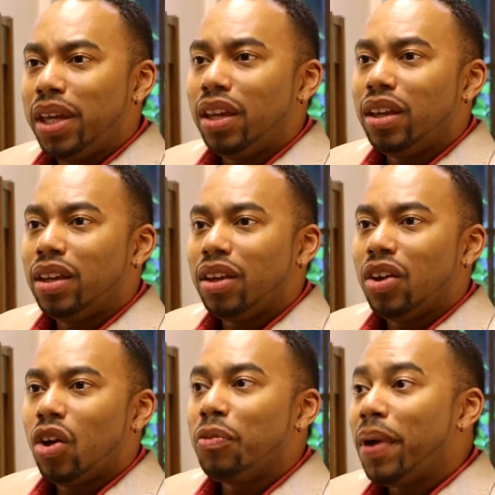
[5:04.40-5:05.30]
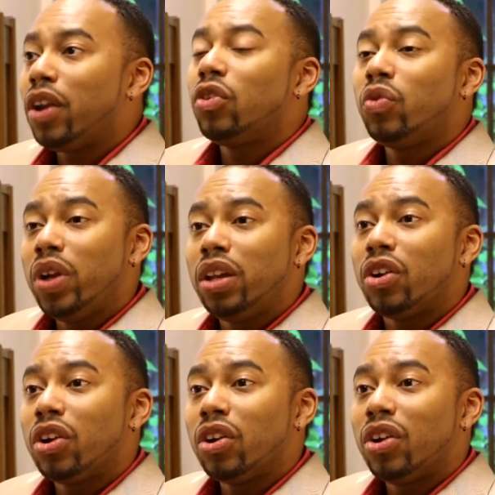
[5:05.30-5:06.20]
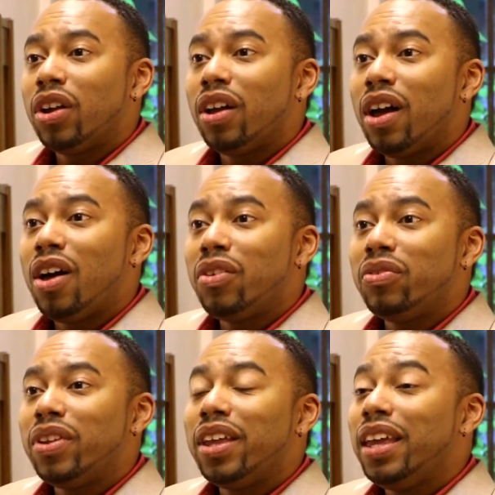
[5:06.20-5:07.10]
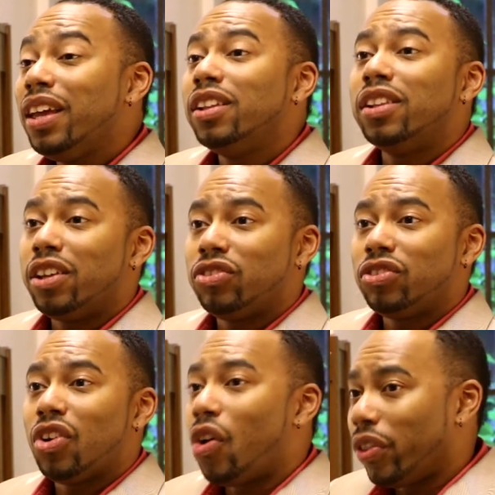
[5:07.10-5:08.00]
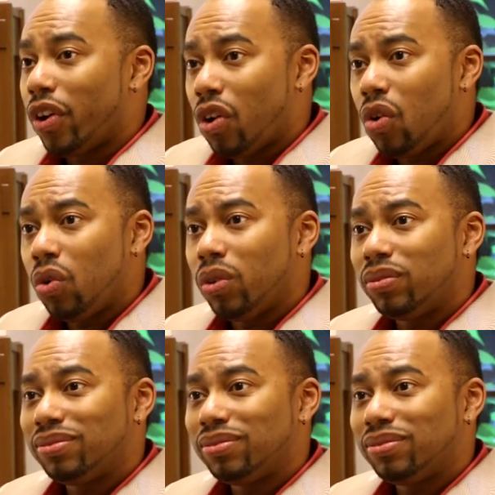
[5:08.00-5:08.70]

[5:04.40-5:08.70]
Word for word: me a better reader of English on the whole.